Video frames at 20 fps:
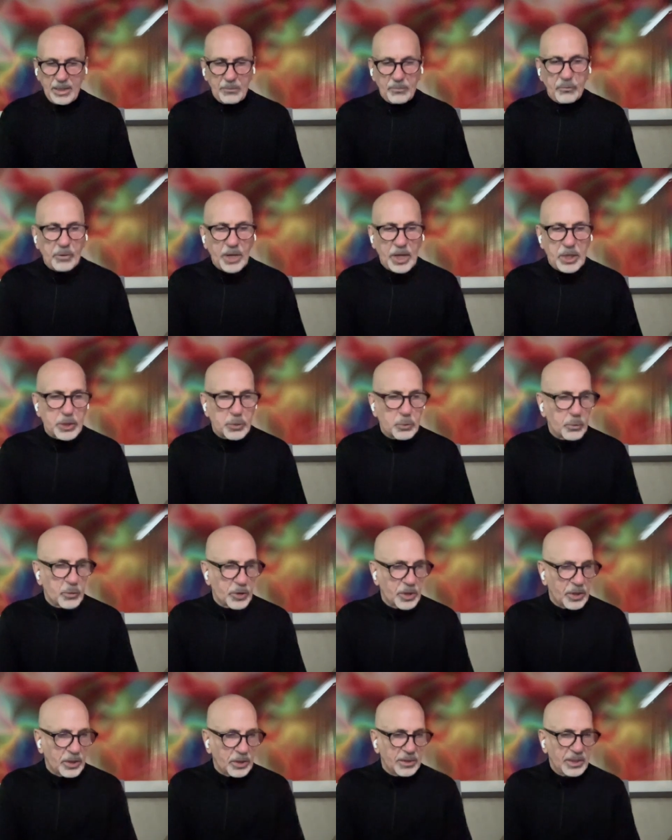French
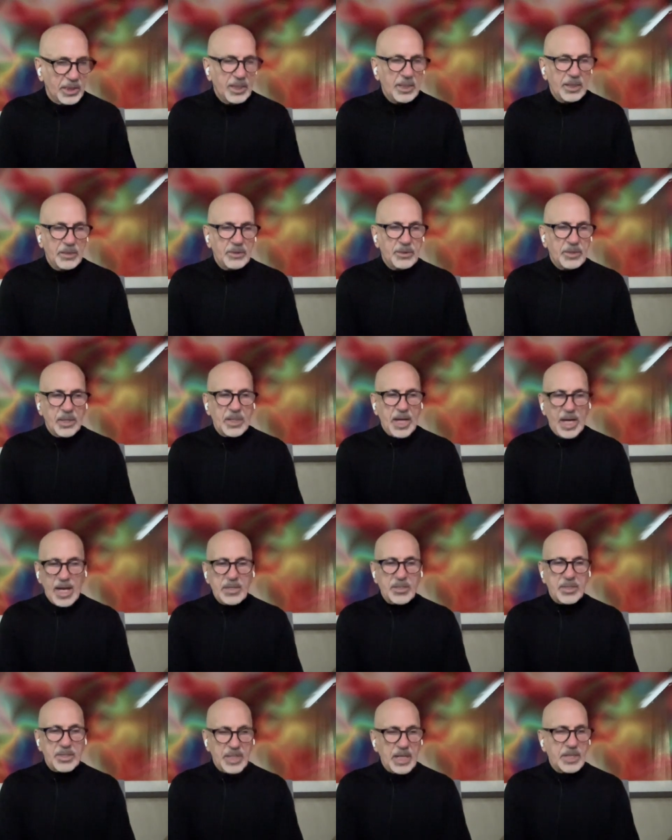world
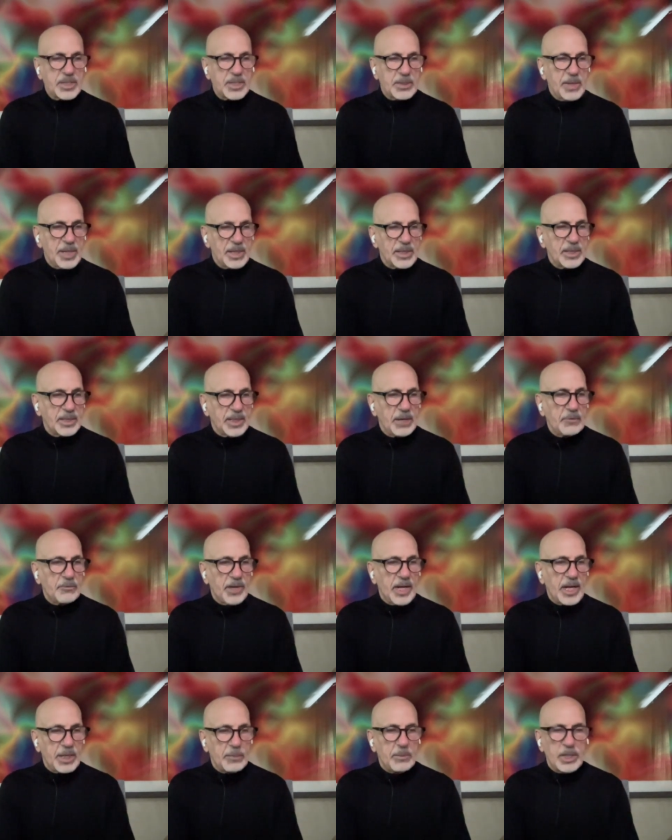has said to me that they
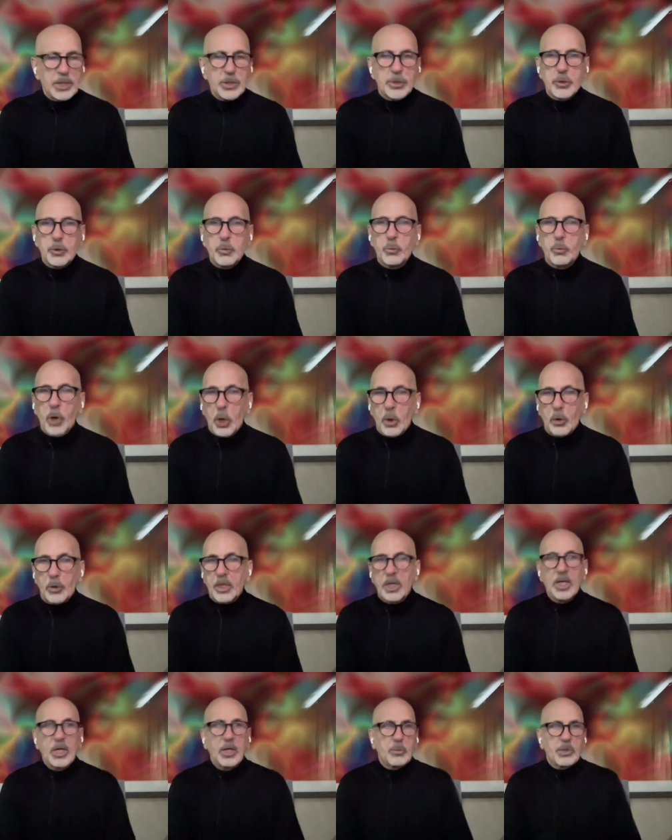find me too woke,
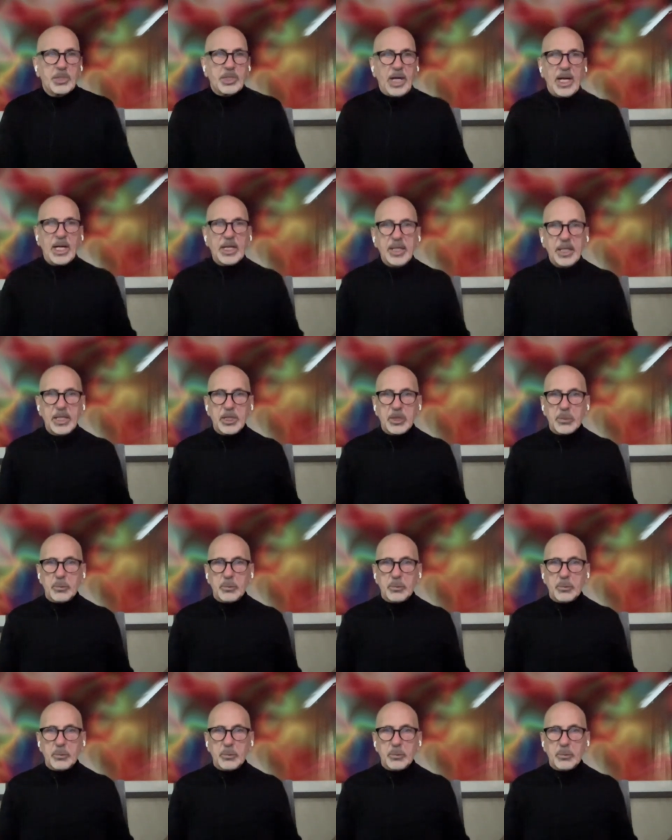which I think is